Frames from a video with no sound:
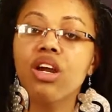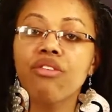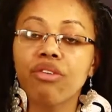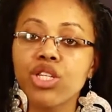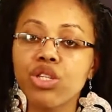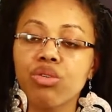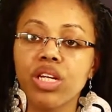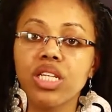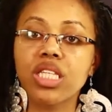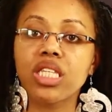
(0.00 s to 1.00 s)
for
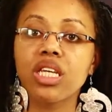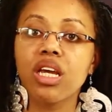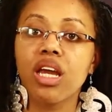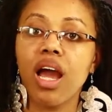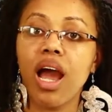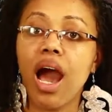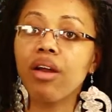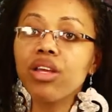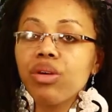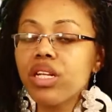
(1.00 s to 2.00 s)
students. How
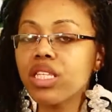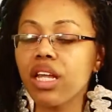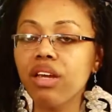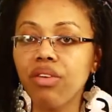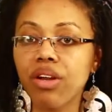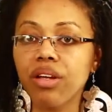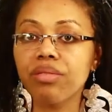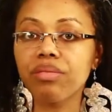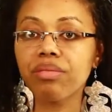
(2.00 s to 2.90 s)
do you end slavery?